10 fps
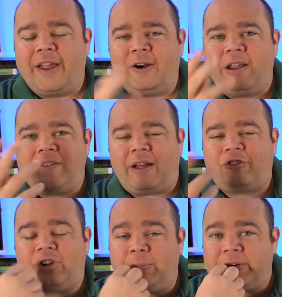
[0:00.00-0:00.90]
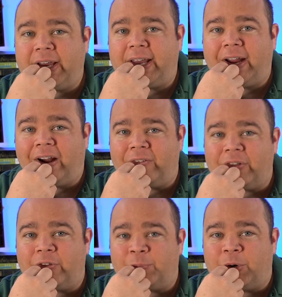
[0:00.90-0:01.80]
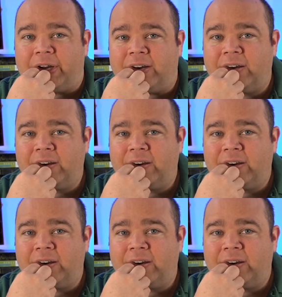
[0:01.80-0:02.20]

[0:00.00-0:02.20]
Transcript: They don't even have sheep to take care of at this point.